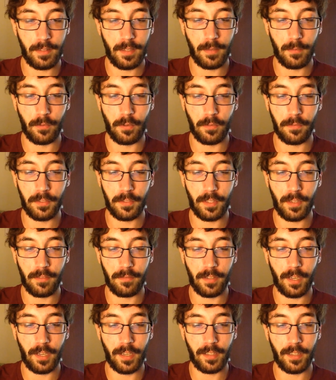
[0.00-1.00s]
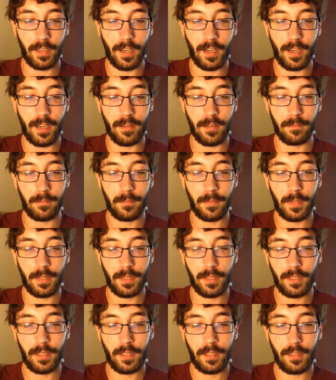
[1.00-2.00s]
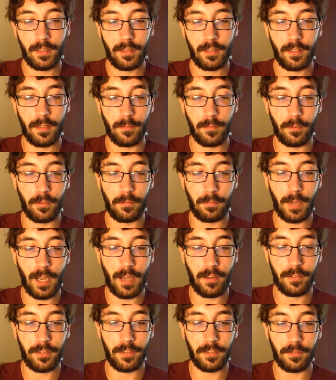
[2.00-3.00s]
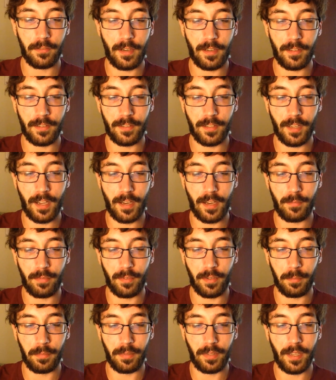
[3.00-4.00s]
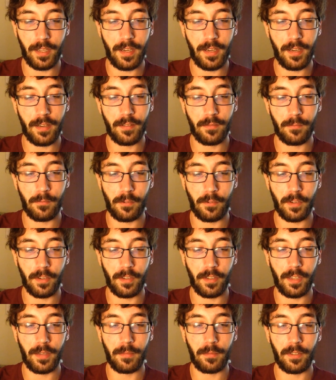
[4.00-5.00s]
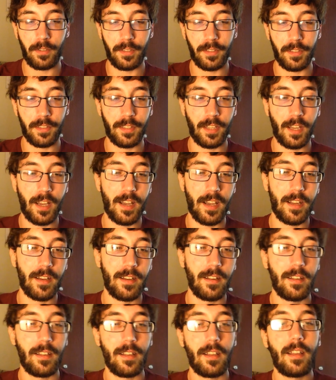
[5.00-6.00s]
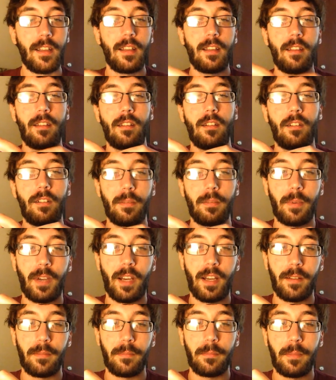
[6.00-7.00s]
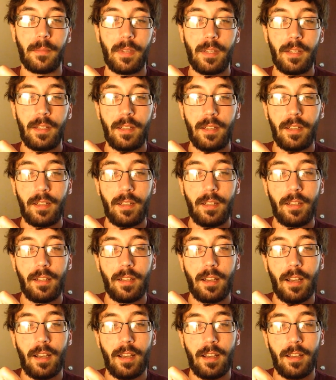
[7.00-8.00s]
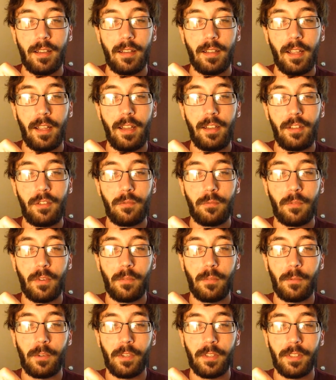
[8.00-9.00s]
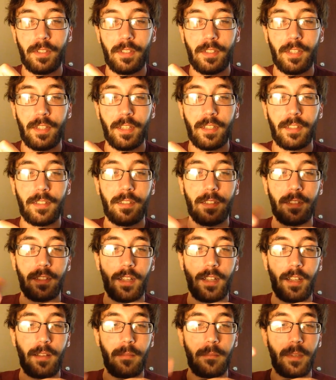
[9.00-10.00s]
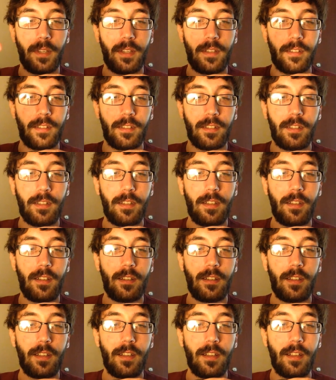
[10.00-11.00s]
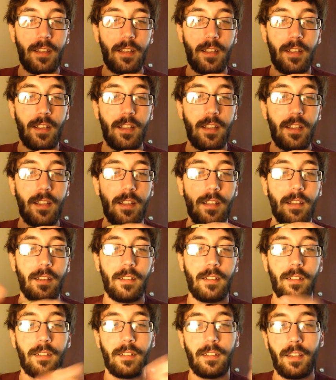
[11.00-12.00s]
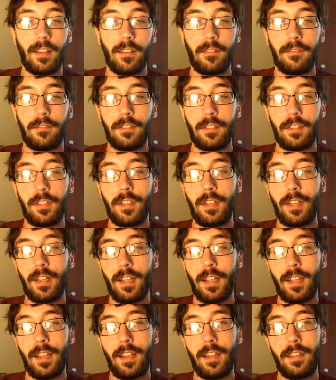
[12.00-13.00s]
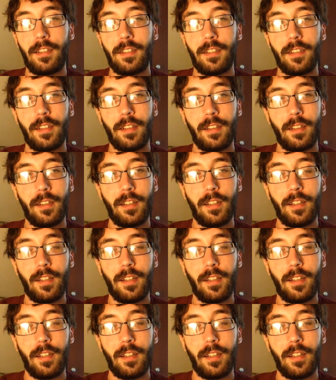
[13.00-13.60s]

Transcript: Timberwolfsnuff.com. Timberwolf pouches around the side, pretty plain. Warning label on the side. On the bottom, H116, A, B, C, D, E, F, G, H.